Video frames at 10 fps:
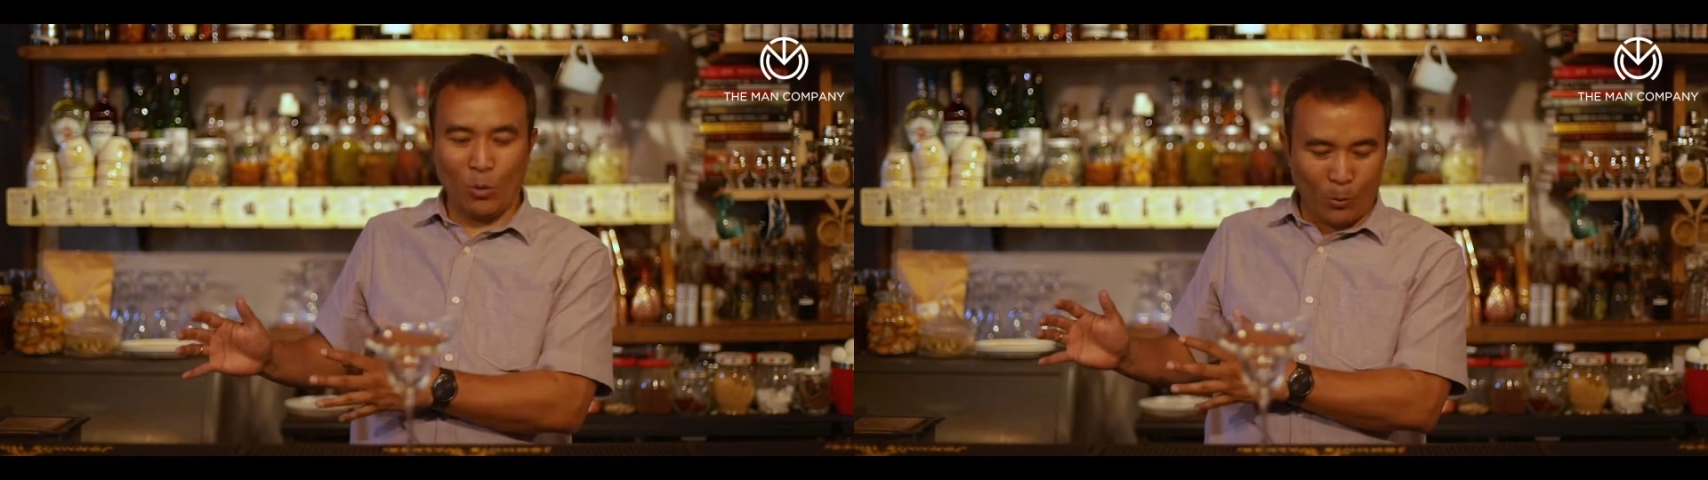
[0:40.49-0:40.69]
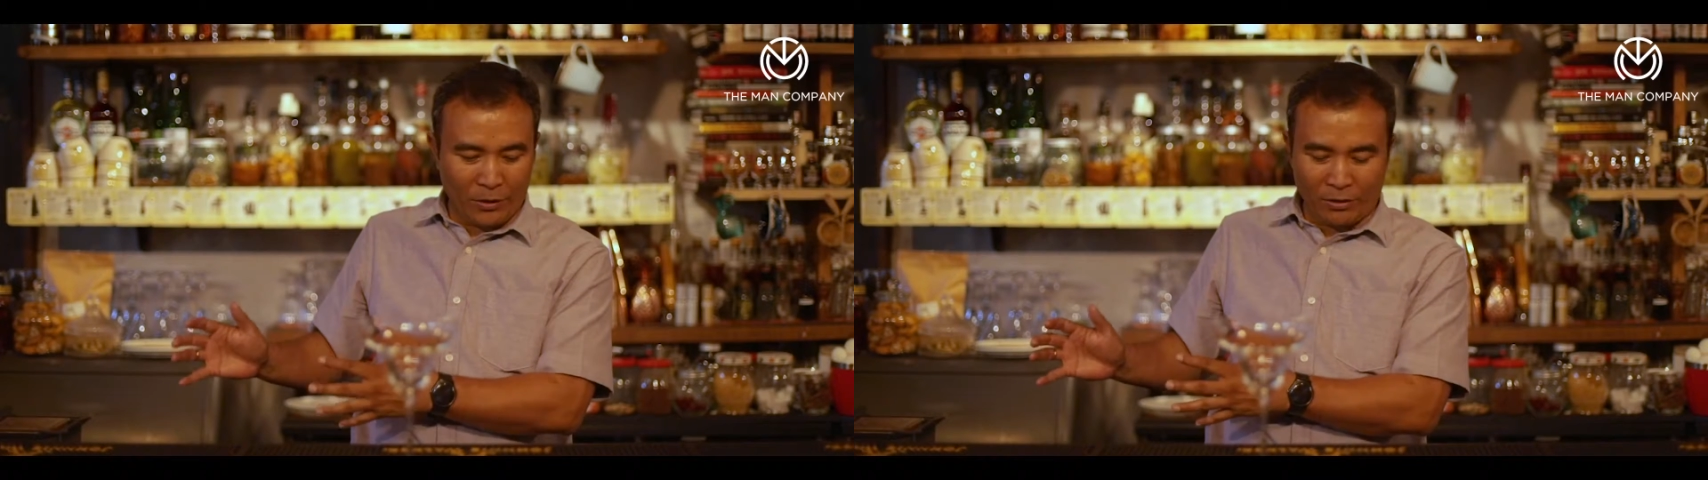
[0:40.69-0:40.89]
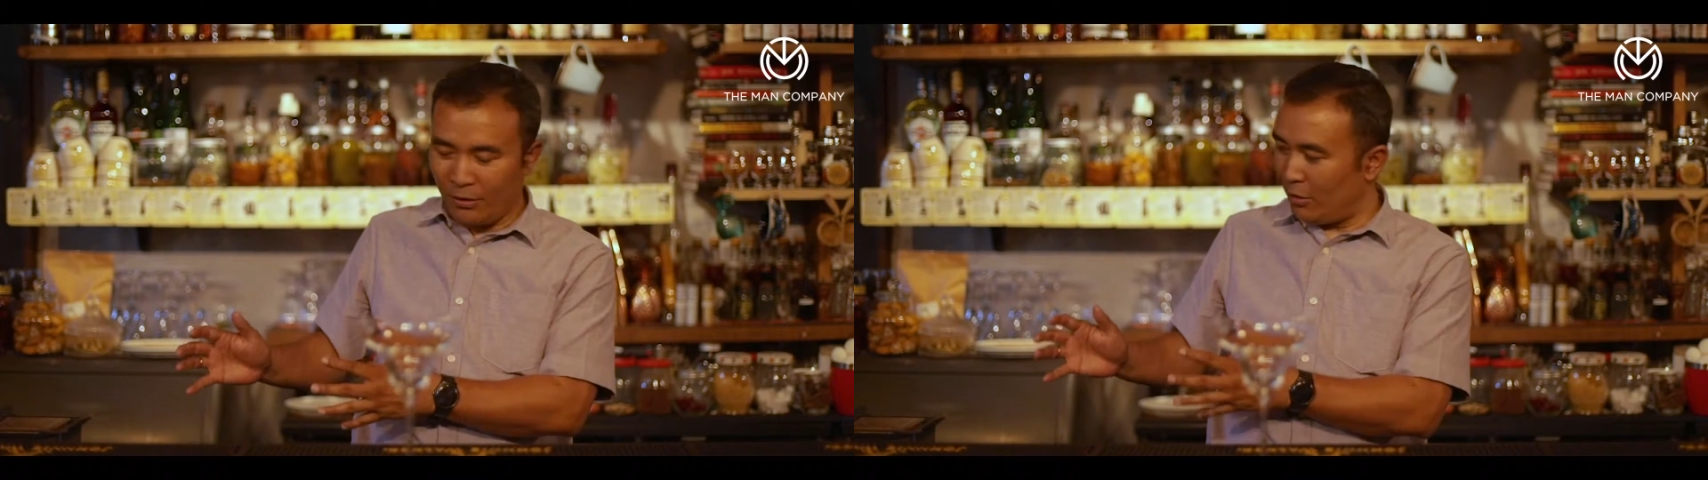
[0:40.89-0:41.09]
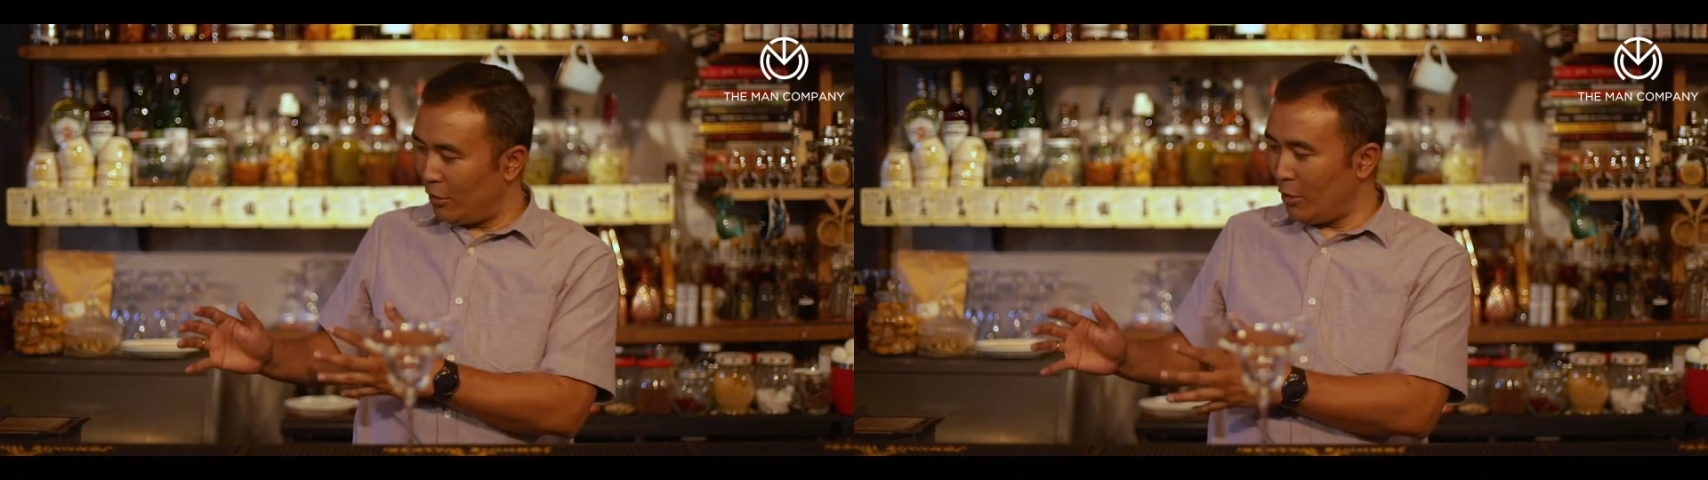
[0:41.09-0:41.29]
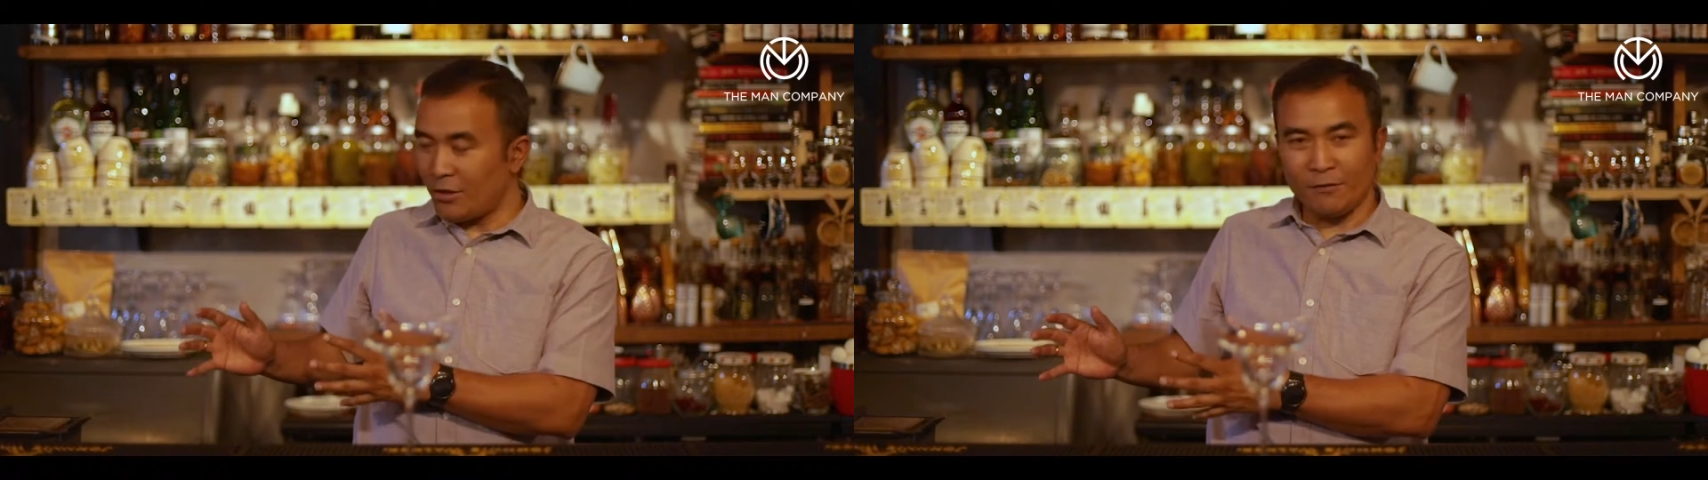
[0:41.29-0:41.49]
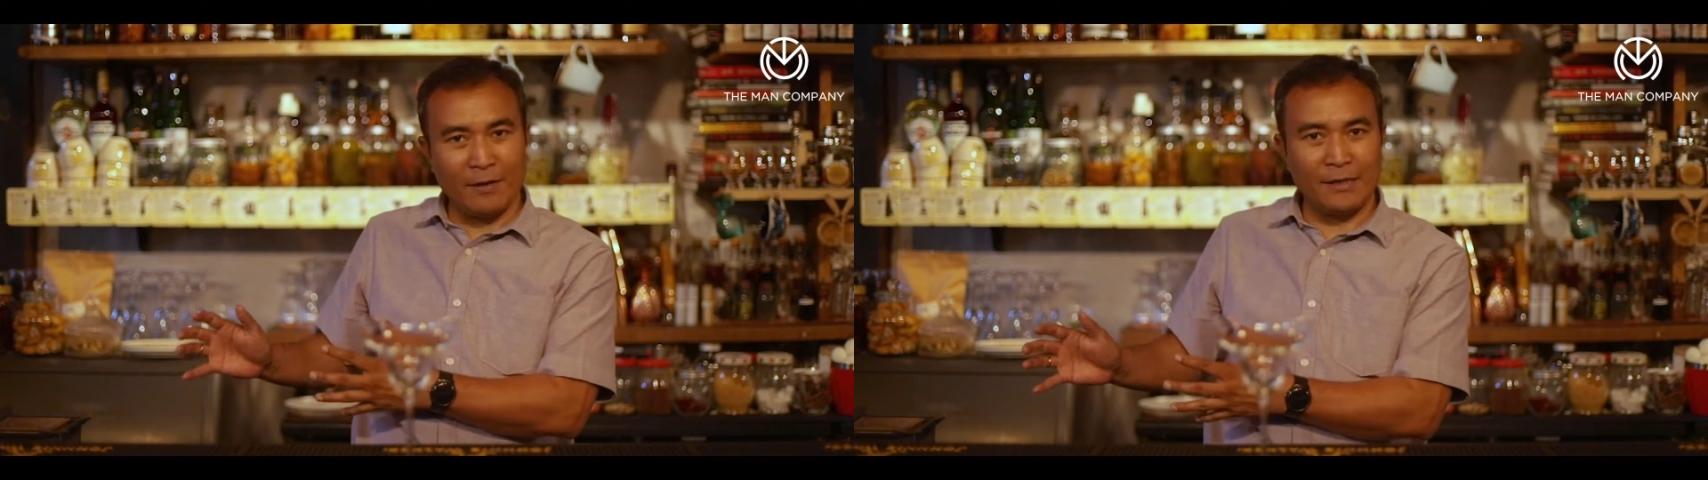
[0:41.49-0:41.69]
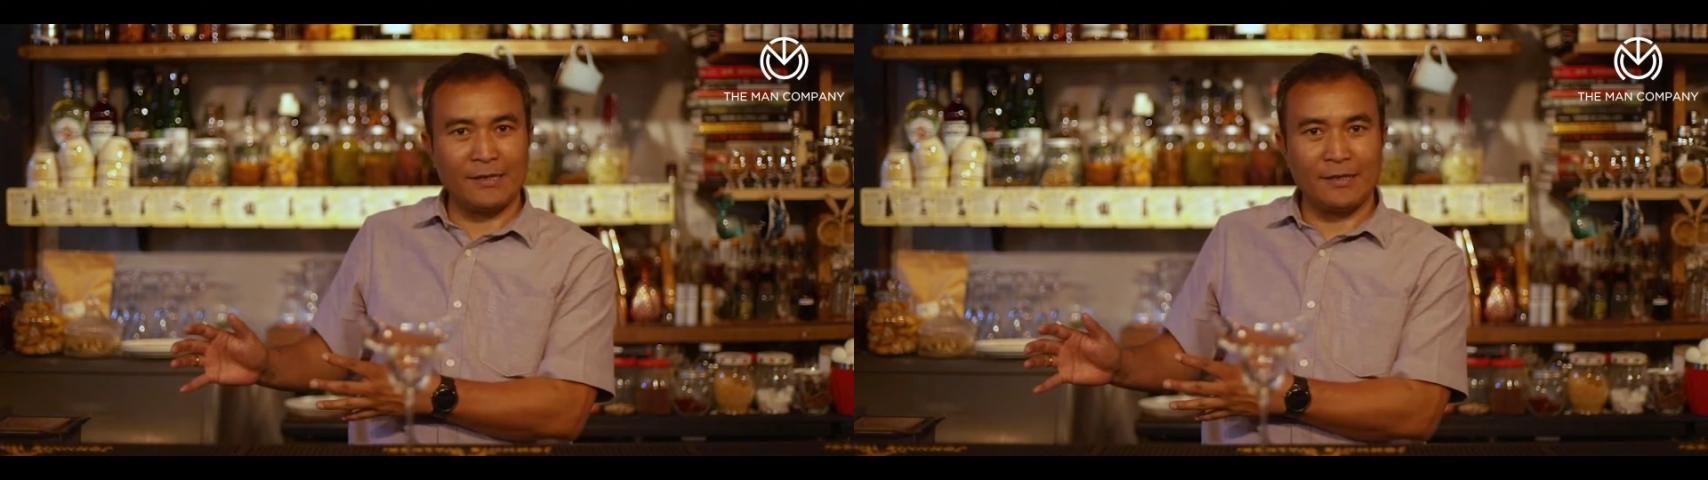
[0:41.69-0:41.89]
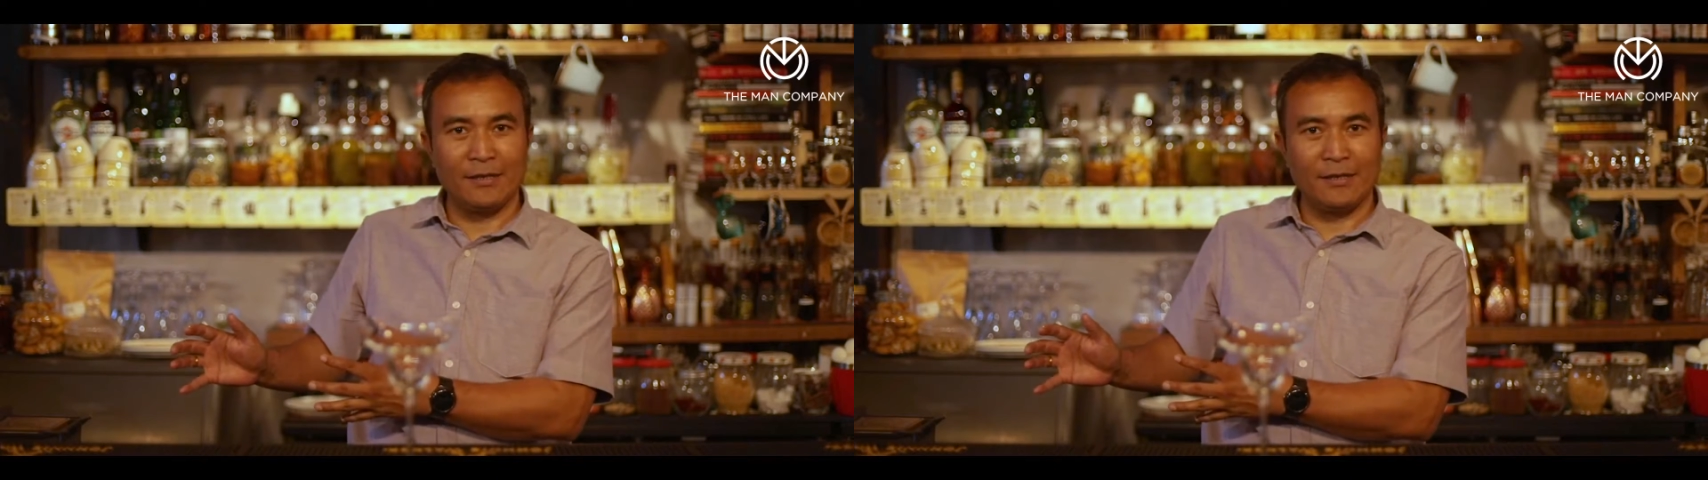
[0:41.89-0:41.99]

with lots of ice